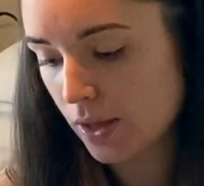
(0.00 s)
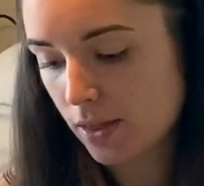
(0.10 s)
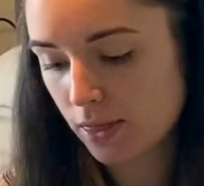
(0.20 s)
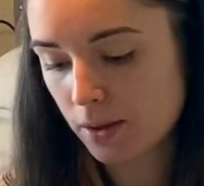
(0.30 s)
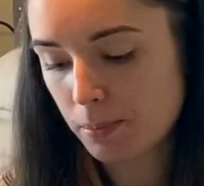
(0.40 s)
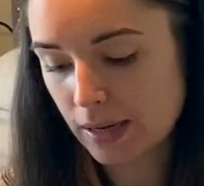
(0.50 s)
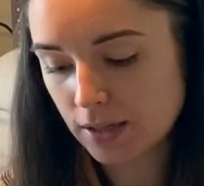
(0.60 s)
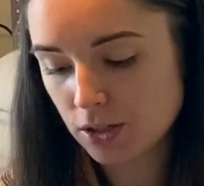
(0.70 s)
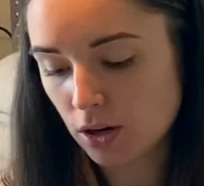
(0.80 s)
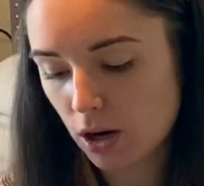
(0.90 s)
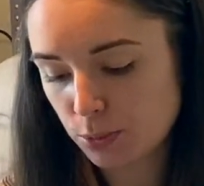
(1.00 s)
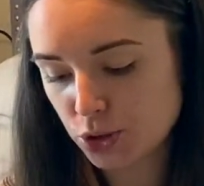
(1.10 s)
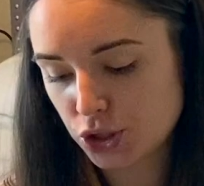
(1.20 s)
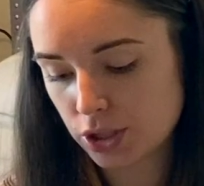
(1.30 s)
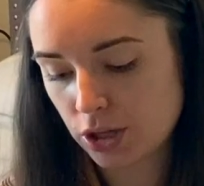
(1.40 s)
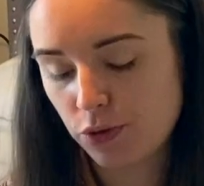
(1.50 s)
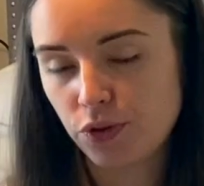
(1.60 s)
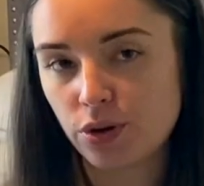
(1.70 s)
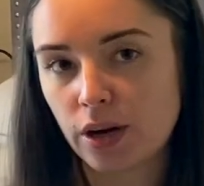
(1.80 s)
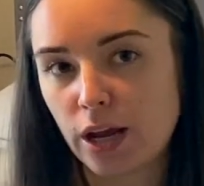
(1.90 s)
The better option, if
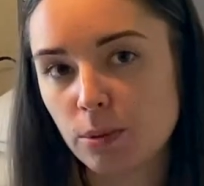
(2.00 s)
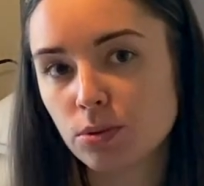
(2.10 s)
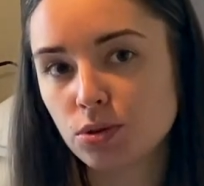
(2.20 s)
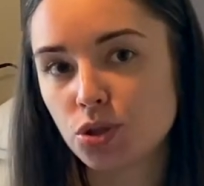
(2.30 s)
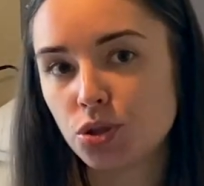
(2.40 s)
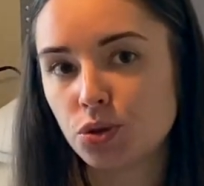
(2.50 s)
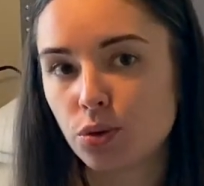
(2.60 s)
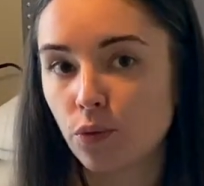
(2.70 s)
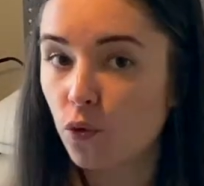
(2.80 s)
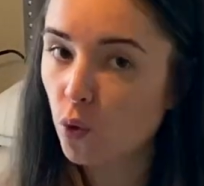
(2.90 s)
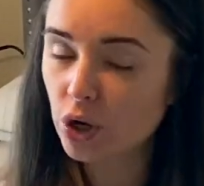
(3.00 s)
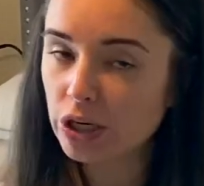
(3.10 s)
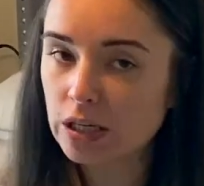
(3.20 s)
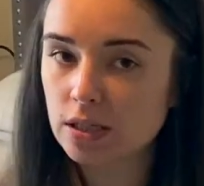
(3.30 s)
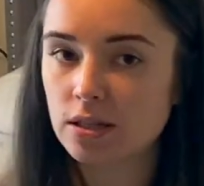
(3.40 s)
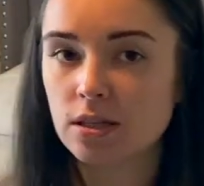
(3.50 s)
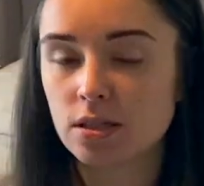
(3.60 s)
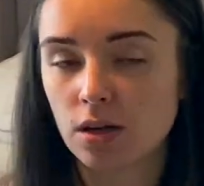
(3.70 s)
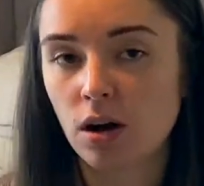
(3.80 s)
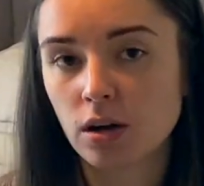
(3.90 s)
you are able to afford it,
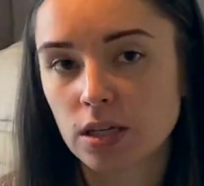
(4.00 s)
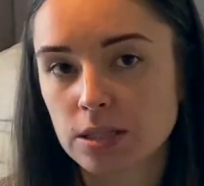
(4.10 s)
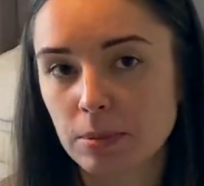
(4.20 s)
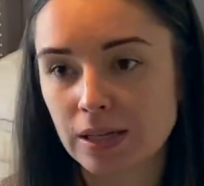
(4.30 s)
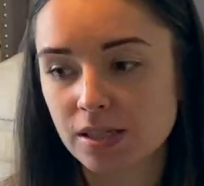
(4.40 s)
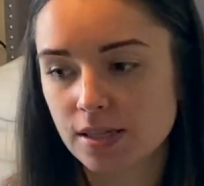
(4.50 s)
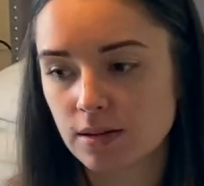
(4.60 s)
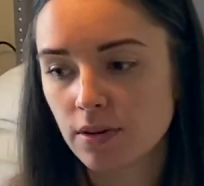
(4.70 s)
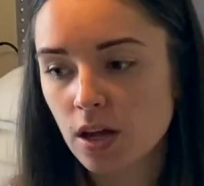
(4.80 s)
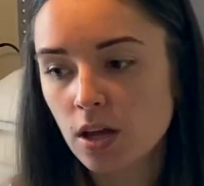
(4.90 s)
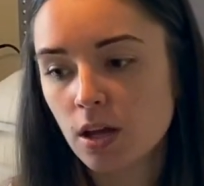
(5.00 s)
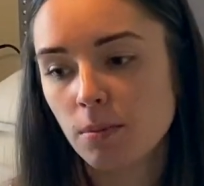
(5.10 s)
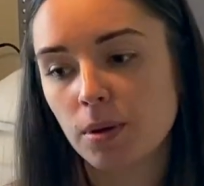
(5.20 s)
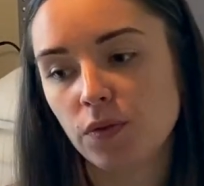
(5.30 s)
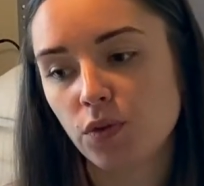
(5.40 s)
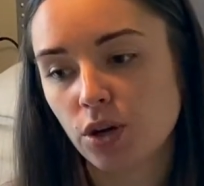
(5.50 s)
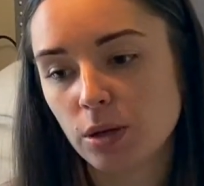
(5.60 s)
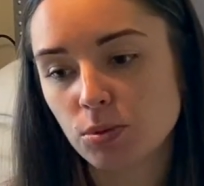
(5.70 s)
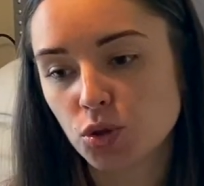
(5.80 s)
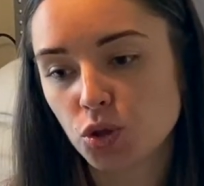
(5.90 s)
these are expensive, but if you're
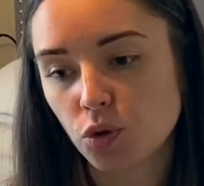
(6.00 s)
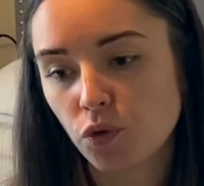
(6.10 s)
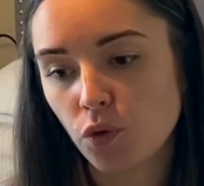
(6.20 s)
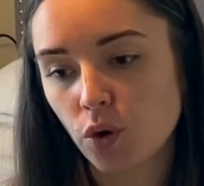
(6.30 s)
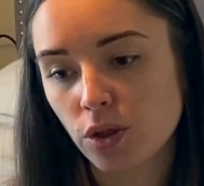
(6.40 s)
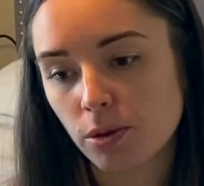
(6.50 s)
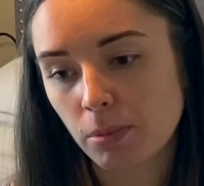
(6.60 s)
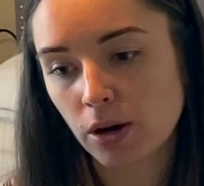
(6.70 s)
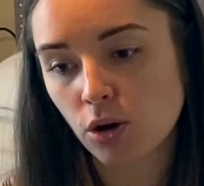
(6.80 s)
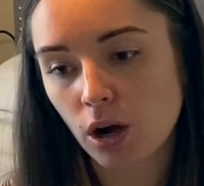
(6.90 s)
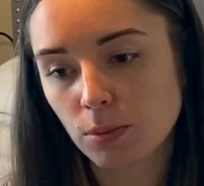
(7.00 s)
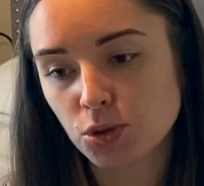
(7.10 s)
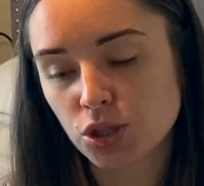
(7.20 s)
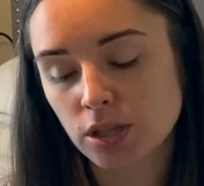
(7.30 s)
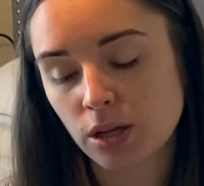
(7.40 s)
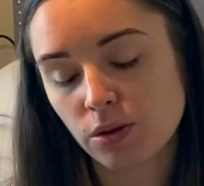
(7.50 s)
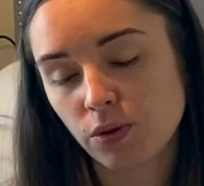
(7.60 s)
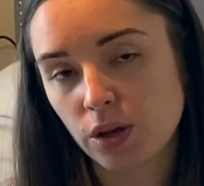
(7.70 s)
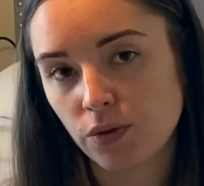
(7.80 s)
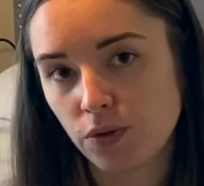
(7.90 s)
able to afford the better option
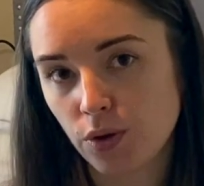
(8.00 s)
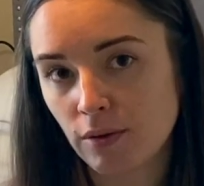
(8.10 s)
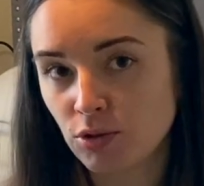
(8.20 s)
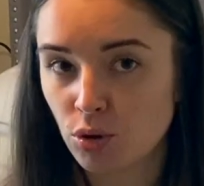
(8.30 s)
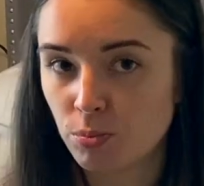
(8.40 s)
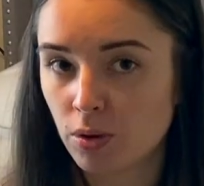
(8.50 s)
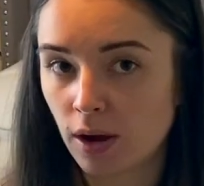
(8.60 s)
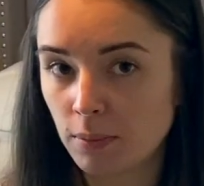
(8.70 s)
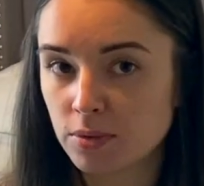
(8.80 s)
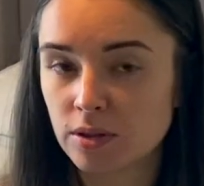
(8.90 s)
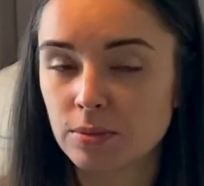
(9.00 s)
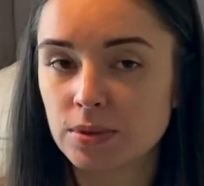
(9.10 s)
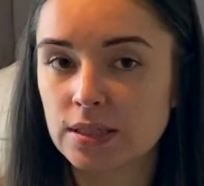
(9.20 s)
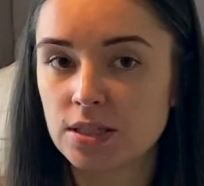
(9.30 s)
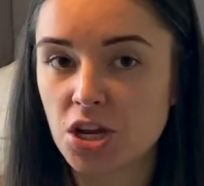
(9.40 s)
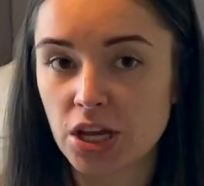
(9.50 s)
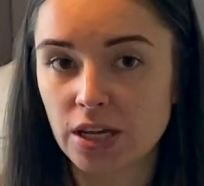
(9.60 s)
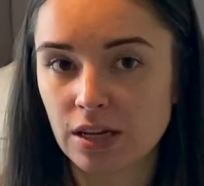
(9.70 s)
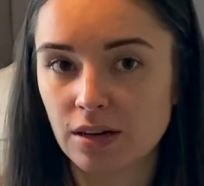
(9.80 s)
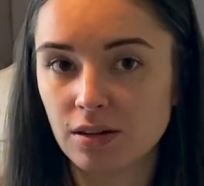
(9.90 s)
and if you have no problems
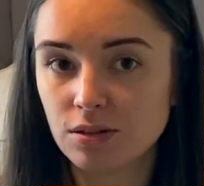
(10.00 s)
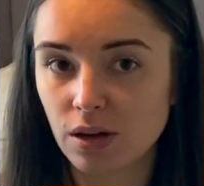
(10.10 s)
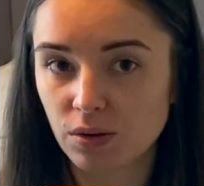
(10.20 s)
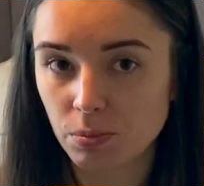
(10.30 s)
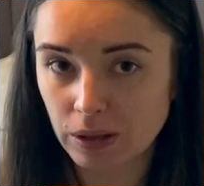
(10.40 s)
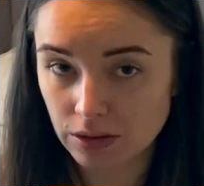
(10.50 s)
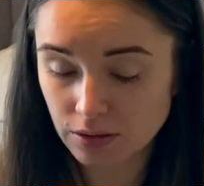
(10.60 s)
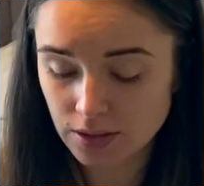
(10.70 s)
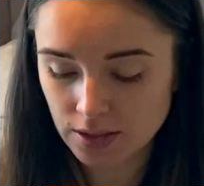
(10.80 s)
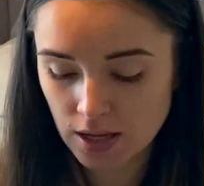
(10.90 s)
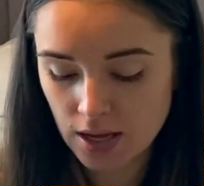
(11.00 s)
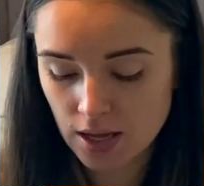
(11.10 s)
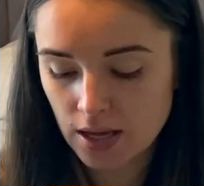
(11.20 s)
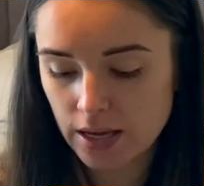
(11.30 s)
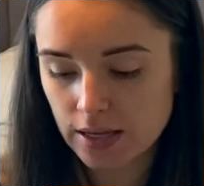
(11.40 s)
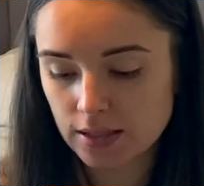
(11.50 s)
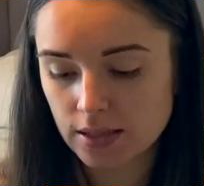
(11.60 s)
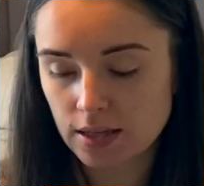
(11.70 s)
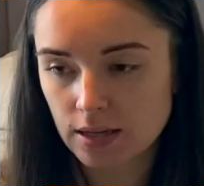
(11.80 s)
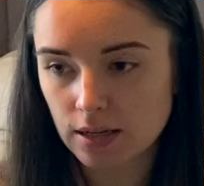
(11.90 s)
taking a lot of pills, is
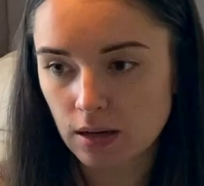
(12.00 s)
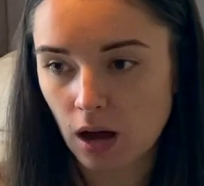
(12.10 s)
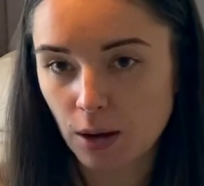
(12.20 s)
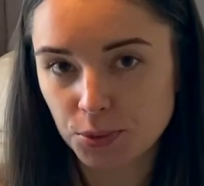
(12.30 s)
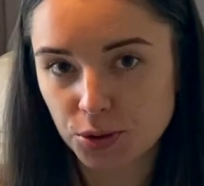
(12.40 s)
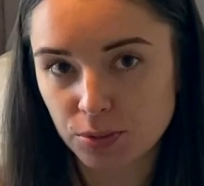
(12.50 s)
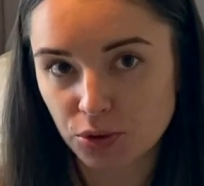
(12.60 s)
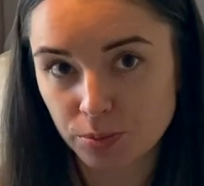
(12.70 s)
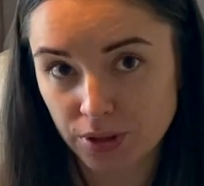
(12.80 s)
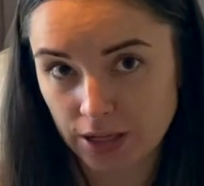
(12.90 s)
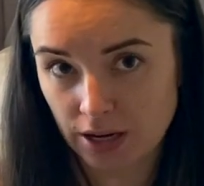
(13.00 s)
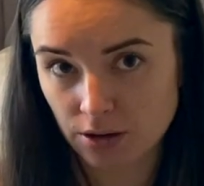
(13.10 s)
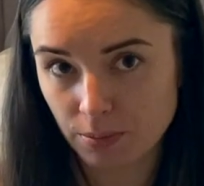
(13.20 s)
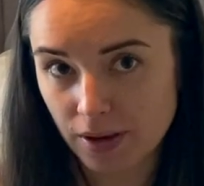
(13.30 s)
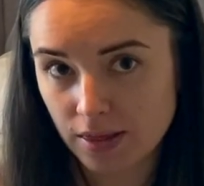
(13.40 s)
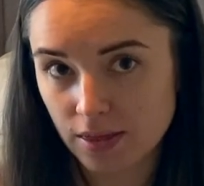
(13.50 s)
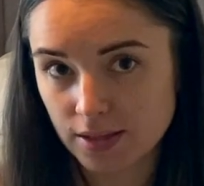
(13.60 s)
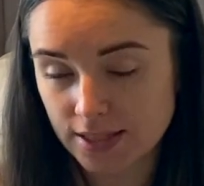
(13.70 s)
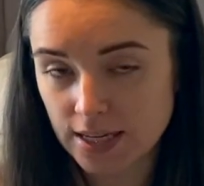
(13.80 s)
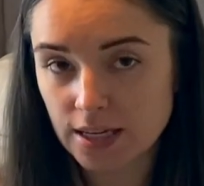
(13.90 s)
the optimal prenatal by
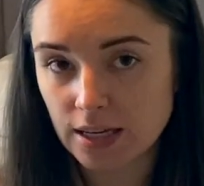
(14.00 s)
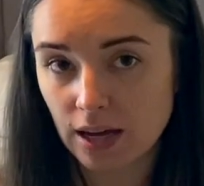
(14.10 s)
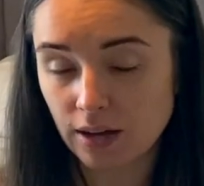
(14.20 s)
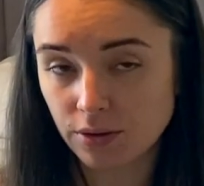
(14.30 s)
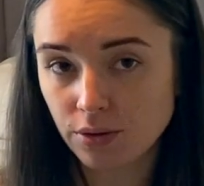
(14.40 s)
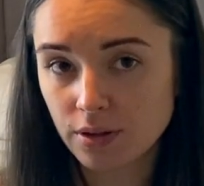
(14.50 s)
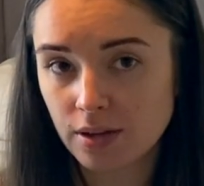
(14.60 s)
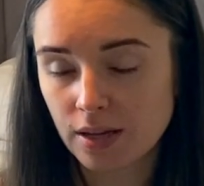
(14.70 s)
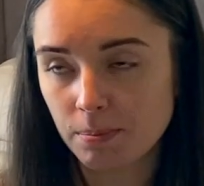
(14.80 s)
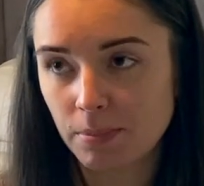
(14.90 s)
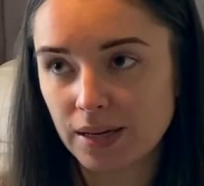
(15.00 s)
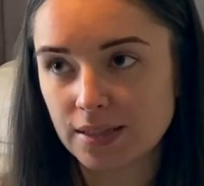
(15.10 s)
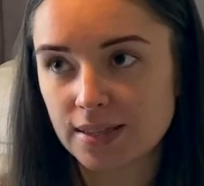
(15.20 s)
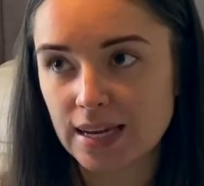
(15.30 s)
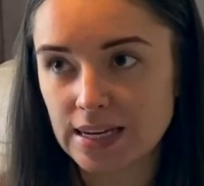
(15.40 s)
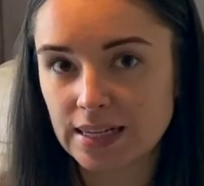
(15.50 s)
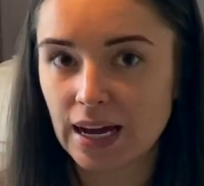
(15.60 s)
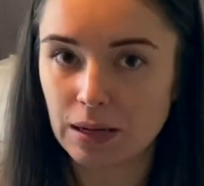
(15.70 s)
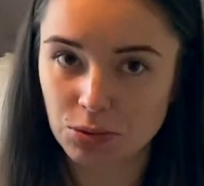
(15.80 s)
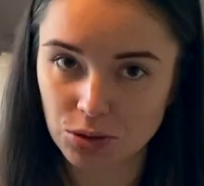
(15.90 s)
Seeking Health, but it's 8
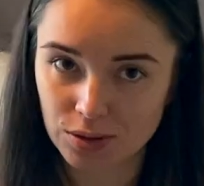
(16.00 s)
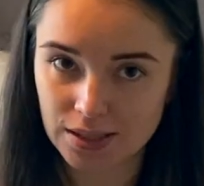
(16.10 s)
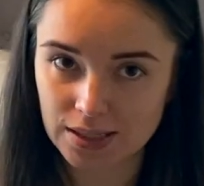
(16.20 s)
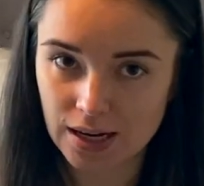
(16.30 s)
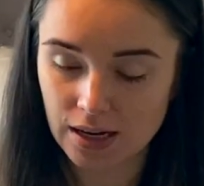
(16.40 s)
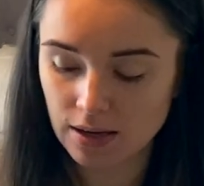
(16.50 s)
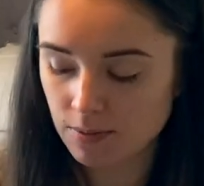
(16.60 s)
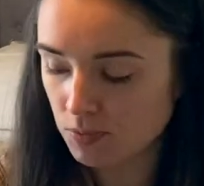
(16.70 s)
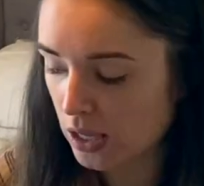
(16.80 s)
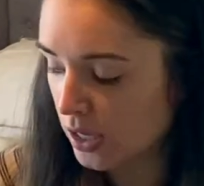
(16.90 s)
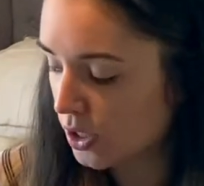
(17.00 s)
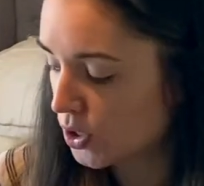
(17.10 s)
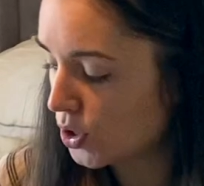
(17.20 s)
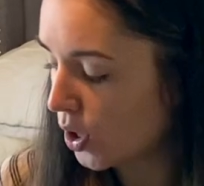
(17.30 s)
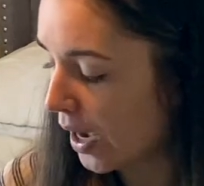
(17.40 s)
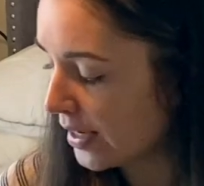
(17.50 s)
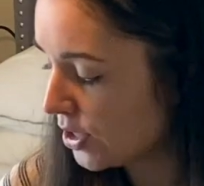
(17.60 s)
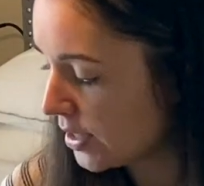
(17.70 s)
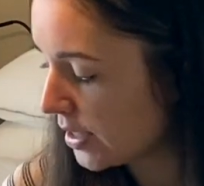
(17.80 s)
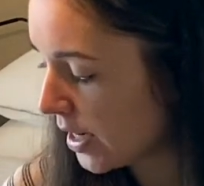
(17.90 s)
capsules a day. So I
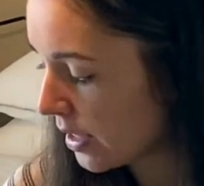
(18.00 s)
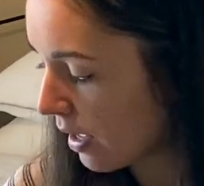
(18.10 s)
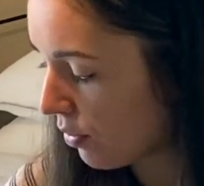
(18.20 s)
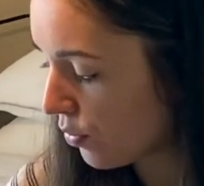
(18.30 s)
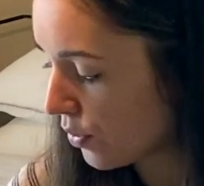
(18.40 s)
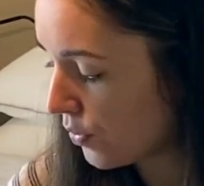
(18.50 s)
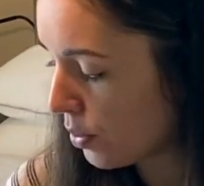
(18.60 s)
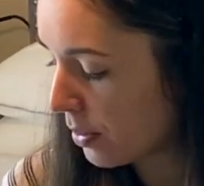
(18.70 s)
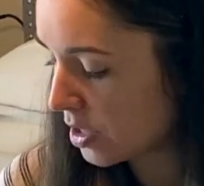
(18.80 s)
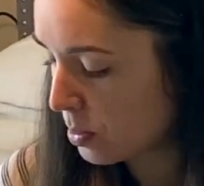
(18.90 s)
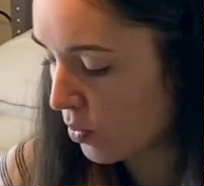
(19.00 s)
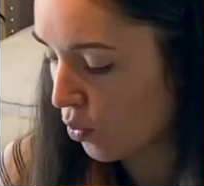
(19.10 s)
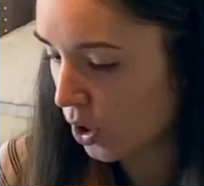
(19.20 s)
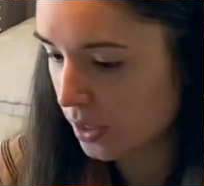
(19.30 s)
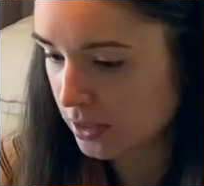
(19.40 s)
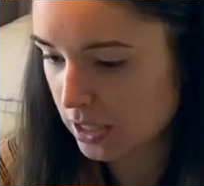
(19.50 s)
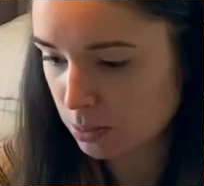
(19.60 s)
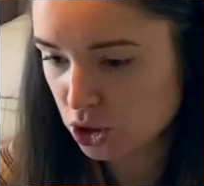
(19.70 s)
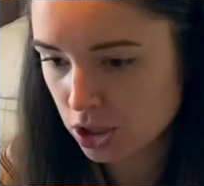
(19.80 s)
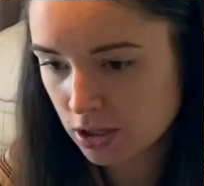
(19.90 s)
did take that one for a few months before
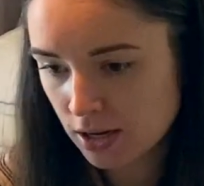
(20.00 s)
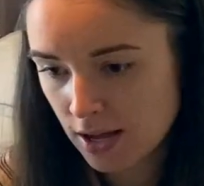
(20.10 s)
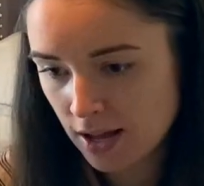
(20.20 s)
conception,